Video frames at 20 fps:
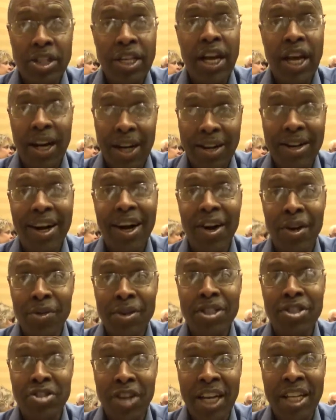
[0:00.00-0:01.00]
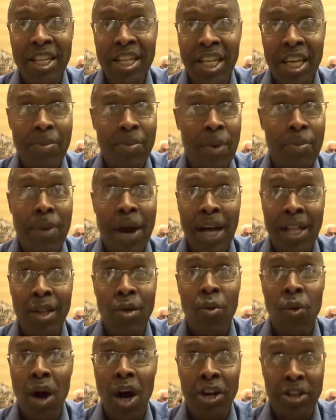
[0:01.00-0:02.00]
Oh yeah. I always try to keep a
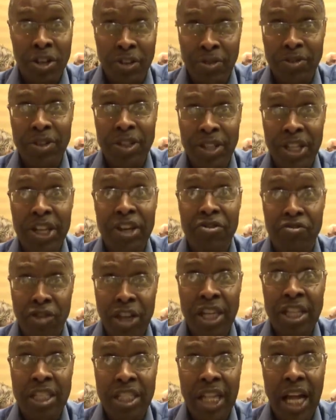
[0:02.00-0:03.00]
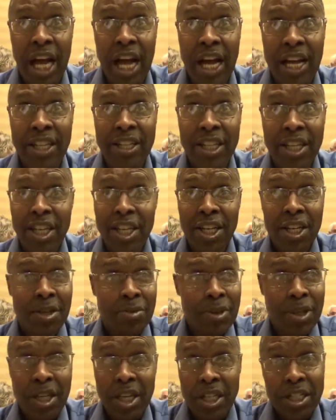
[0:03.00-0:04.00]
bottle of water near ringside
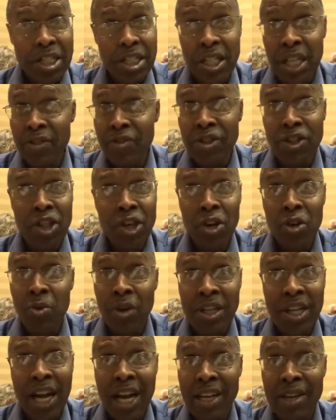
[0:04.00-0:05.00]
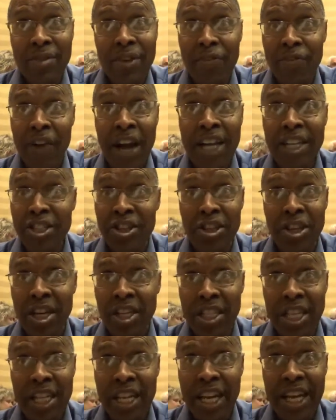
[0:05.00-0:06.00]
because you never know what kind of a fight you're
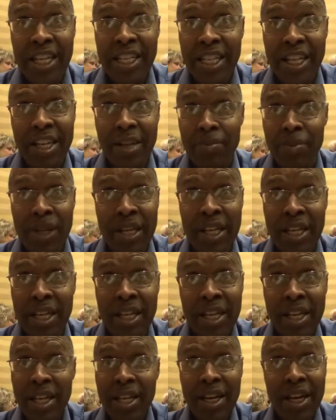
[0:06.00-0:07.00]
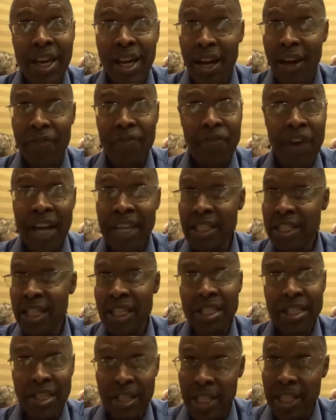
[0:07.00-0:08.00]
going to get. It could be a fight
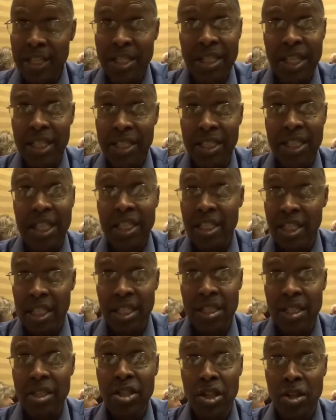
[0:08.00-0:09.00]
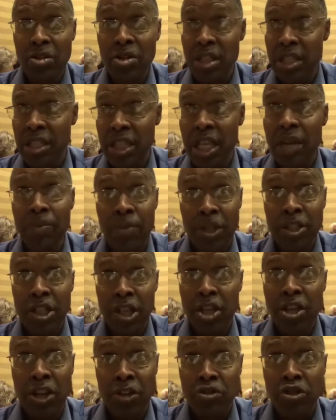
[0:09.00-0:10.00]
that gets, to keep
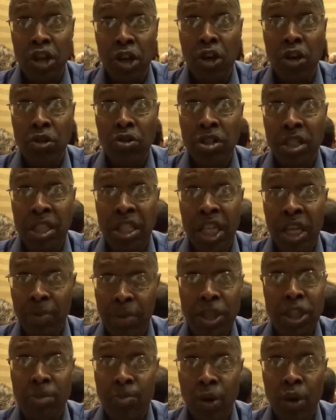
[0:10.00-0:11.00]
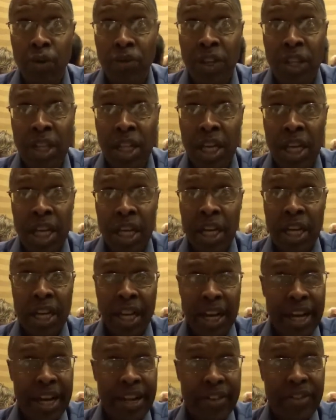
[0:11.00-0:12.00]
us on our toes and keep us moving.
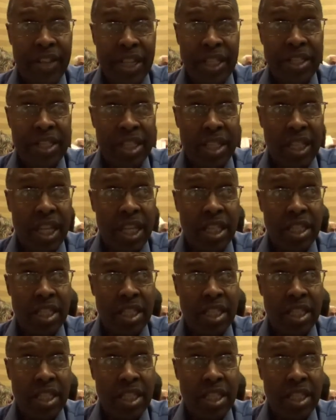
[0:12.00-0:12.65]
And then